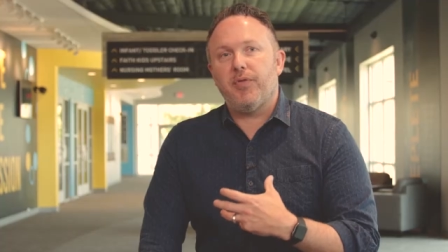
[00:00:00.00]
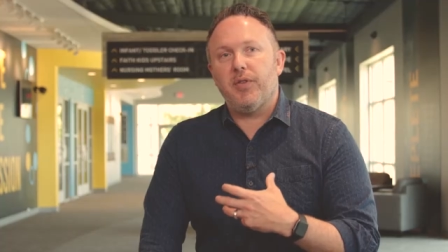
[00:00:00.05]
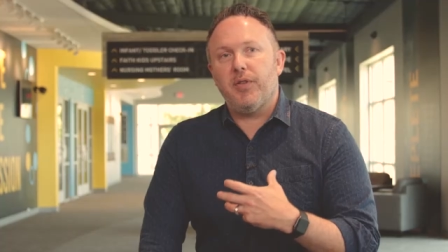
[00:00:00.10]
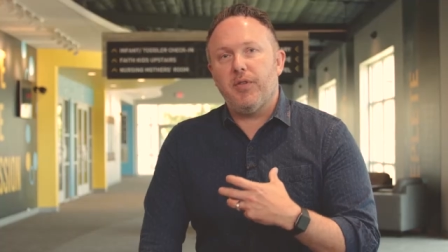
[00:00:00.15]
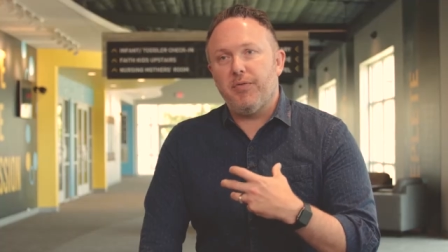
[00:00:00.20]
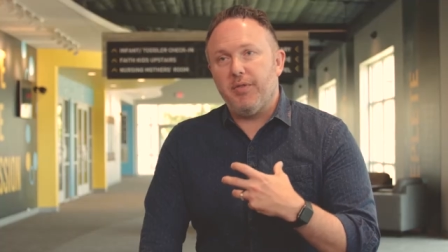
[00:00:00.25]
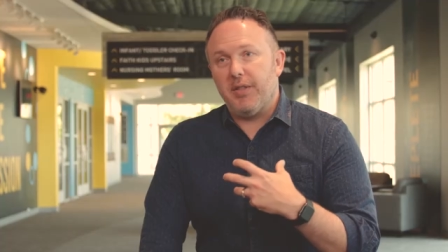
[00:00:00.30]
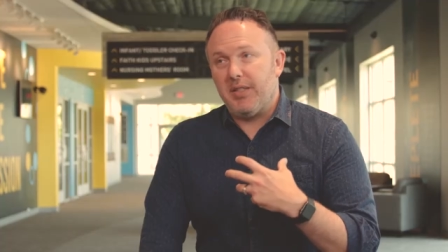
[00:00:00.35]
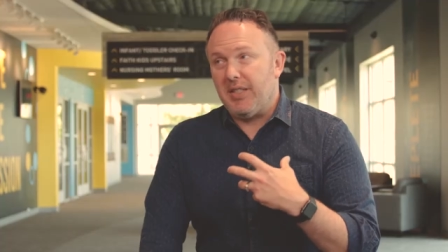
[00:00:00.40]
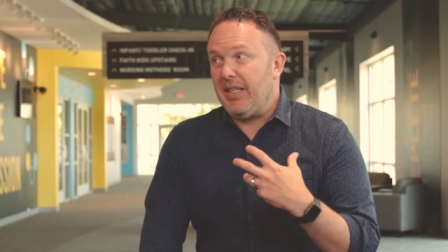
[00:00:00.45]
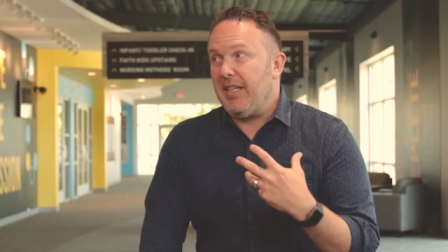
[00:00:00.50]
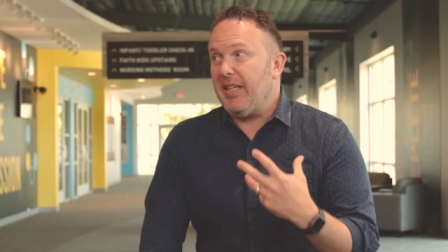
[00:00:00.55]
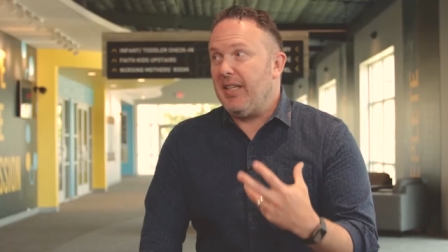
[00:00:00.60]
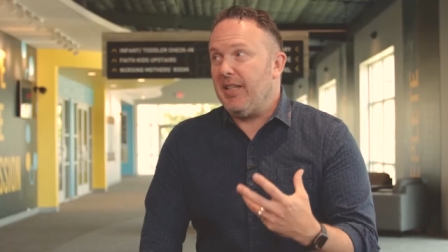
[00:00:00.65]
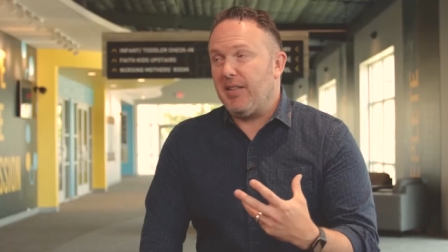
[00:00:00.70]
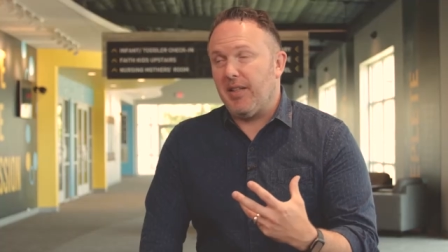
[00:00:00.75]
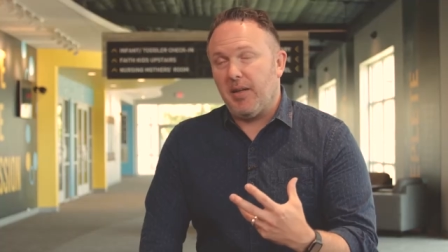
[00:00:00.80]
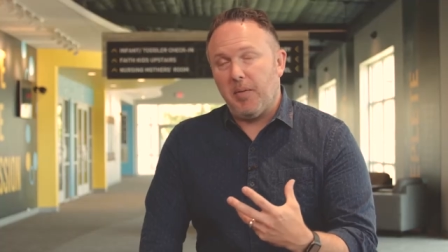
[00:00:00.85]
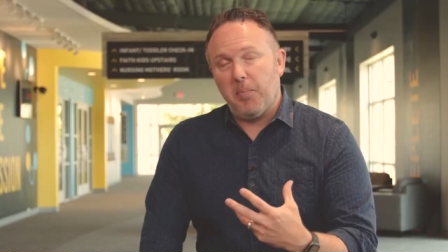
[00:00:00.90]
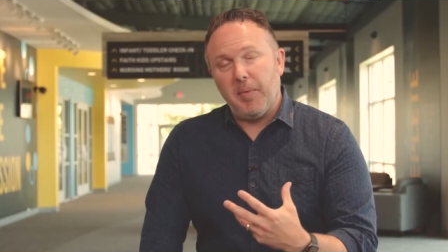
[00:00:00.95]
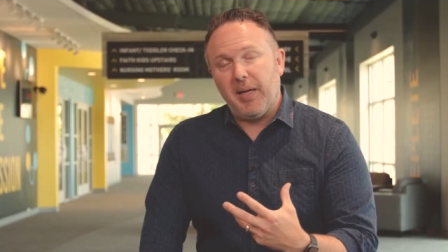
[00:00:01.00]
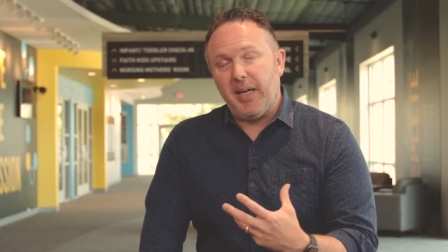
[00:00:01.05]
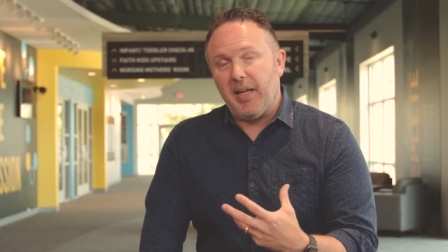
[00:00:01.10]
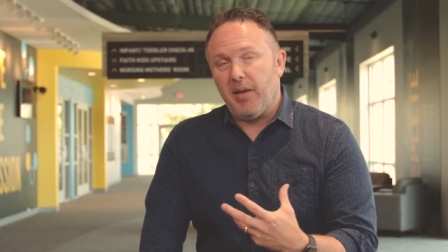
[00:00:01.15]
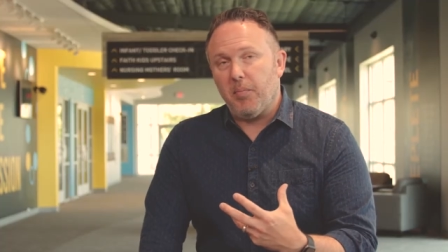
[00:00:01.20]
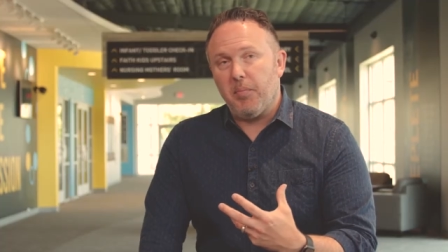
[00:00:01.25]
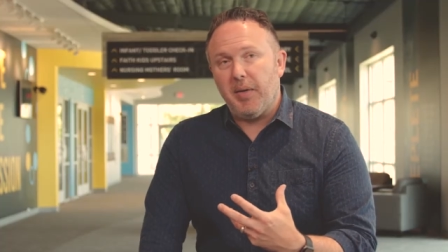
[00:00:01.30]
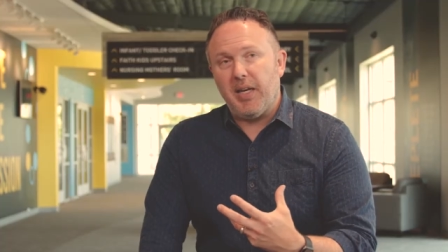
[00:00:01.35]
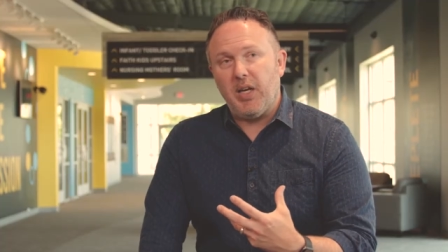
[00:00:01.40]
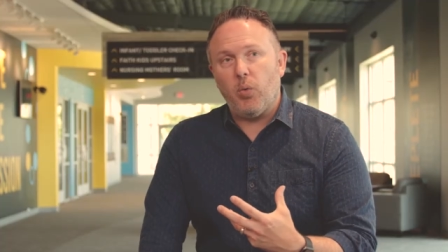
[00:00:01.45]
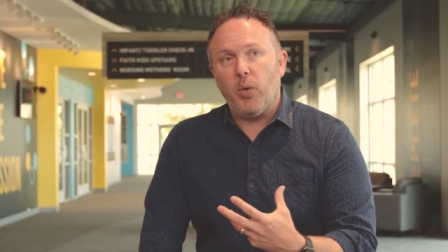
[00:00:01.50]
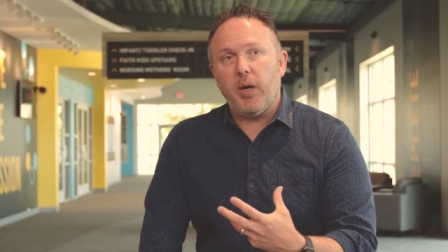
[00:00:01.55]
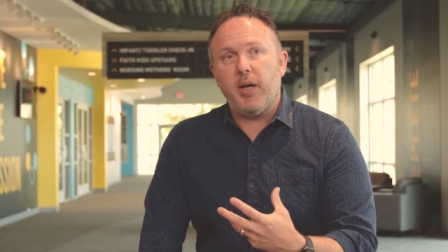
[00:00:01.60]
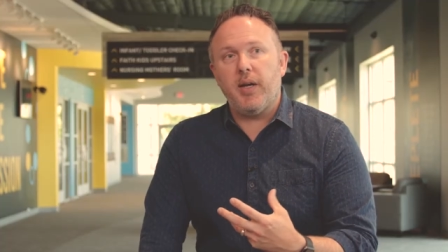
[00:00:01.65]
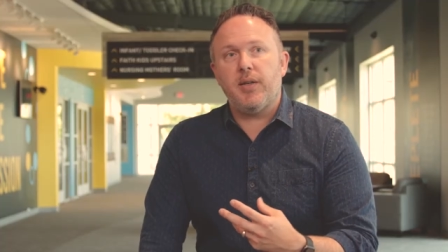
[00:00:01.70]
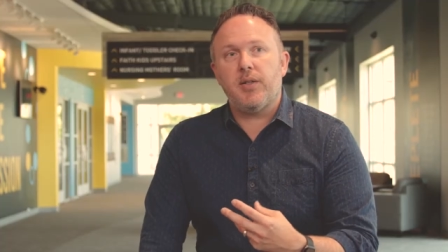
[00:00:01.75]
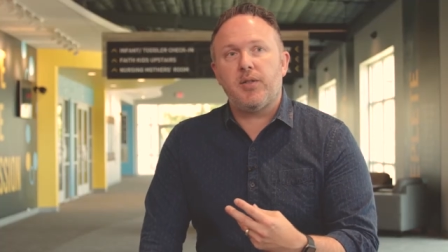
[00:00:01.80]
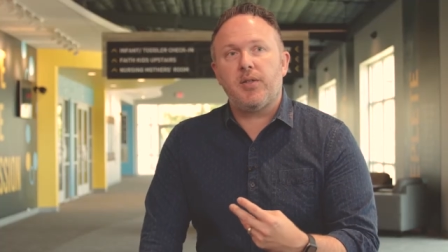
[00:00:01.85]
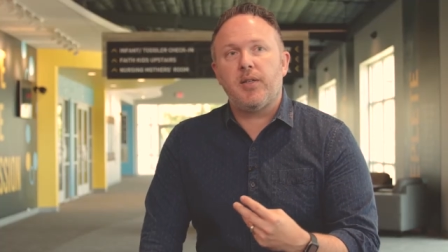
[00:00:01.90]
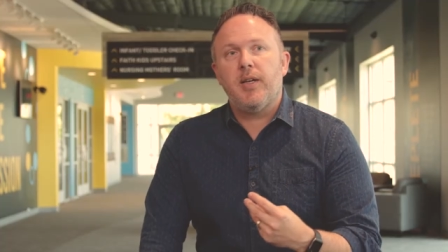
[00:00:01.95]
fatigued in many, many
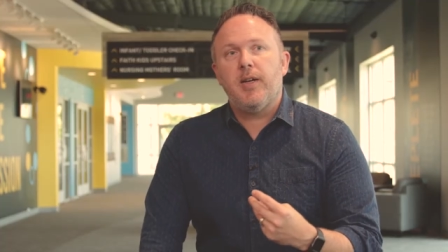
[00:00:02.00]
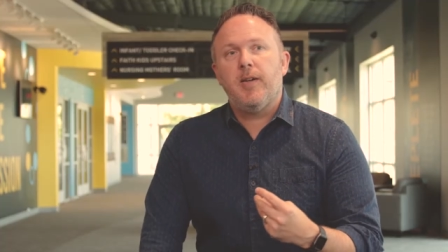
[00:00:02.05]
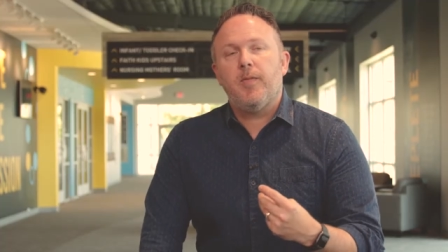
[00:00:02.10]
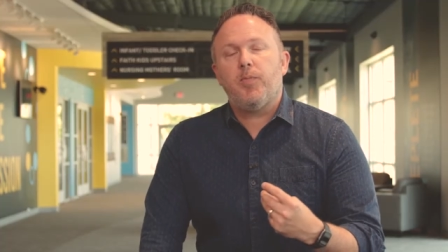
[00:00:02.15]
ways.